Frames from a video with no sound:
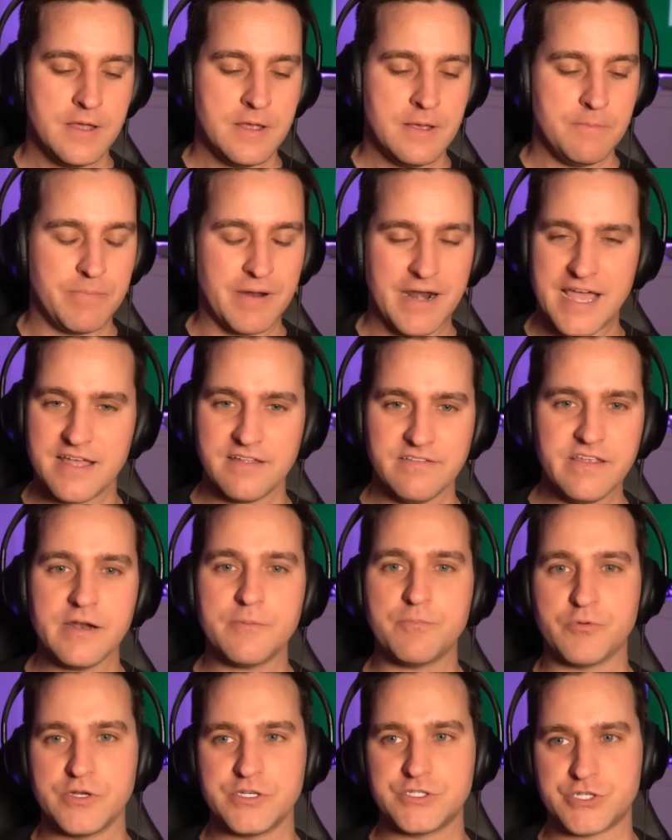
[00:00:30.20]
But I ended
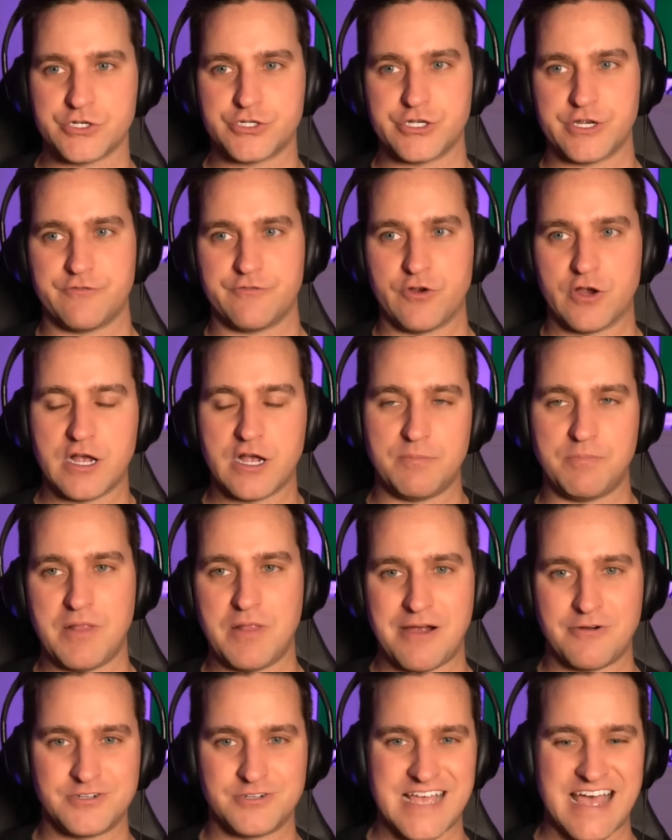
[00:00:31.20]
up researching for a couple
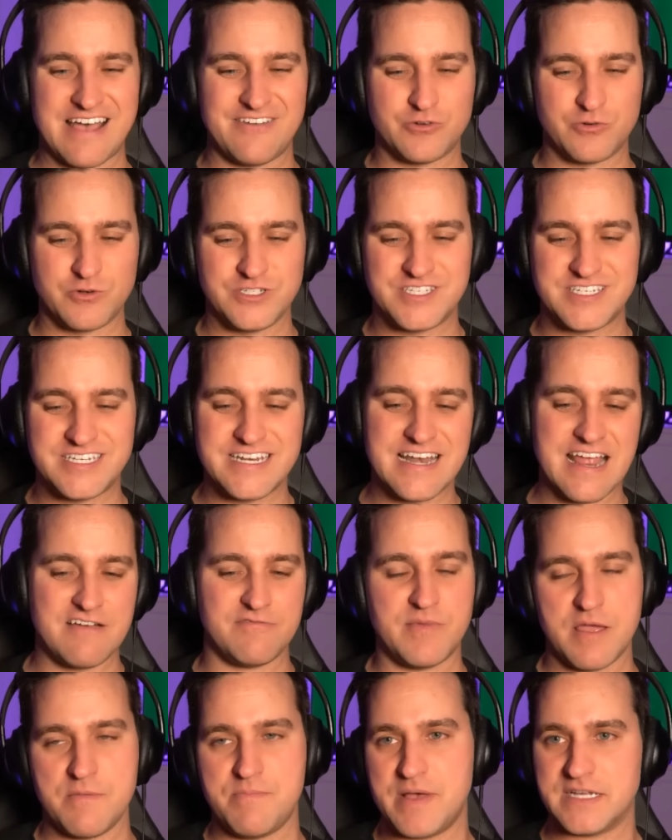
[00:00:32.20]
hours afterwards. Didn't have
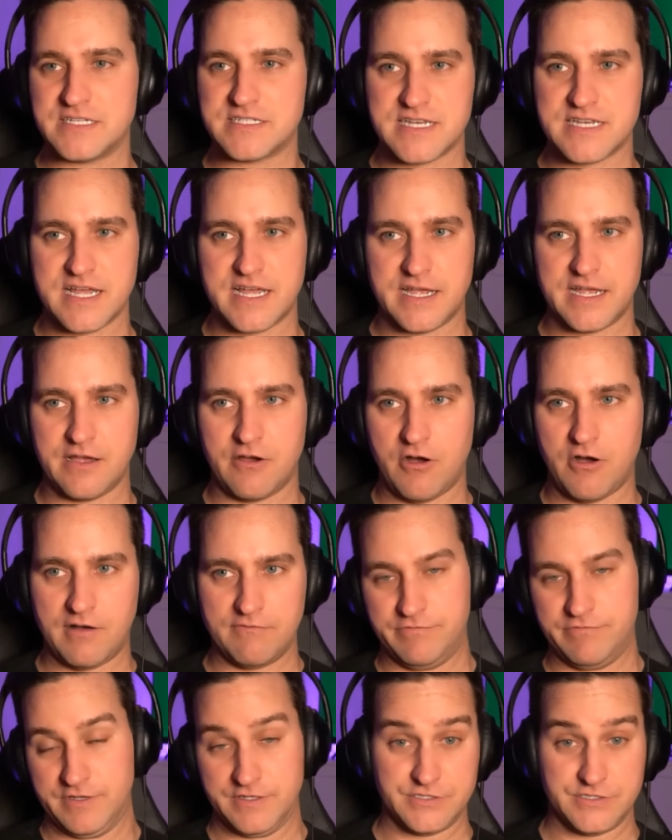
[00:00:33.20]
my best day,
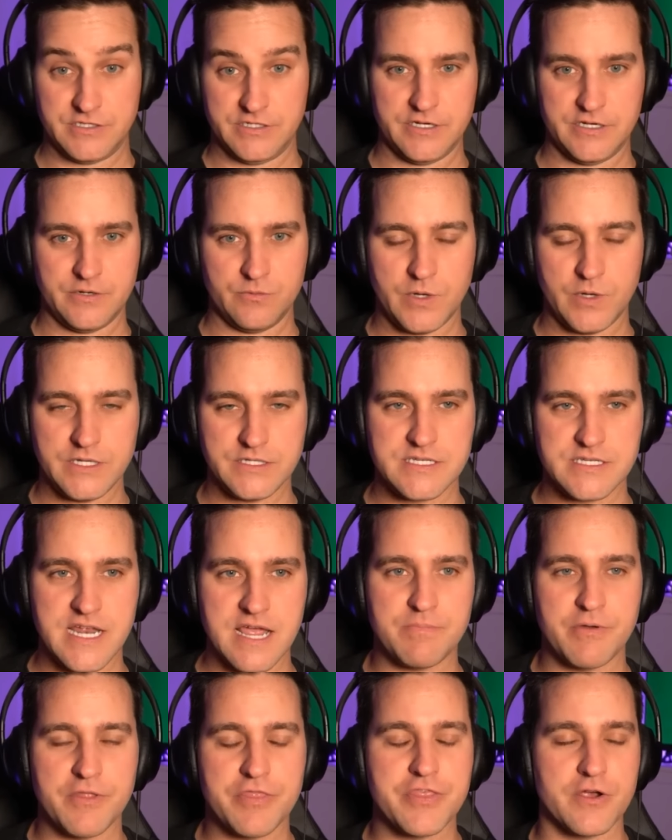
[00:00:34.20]
obviously, on Wednesday,
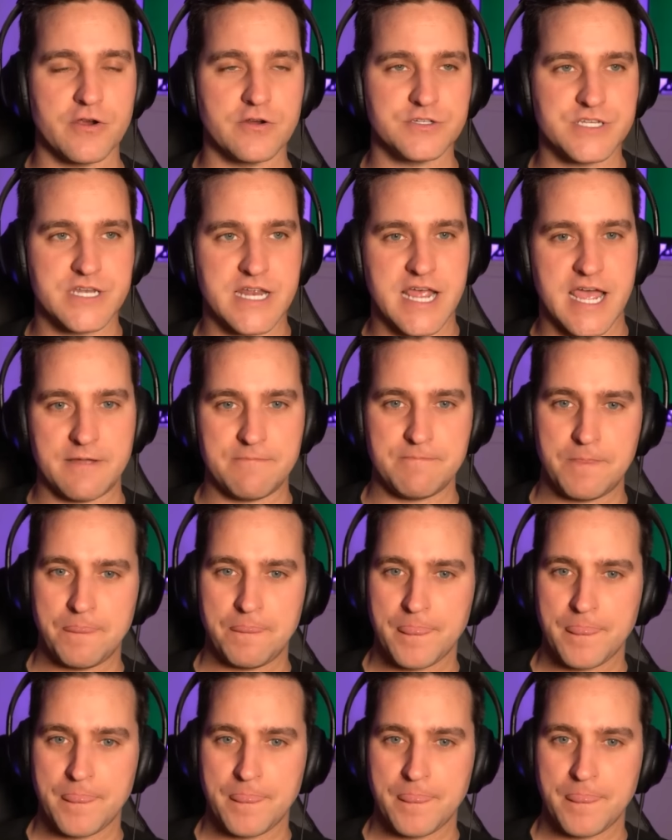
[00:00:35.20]
but Thursday.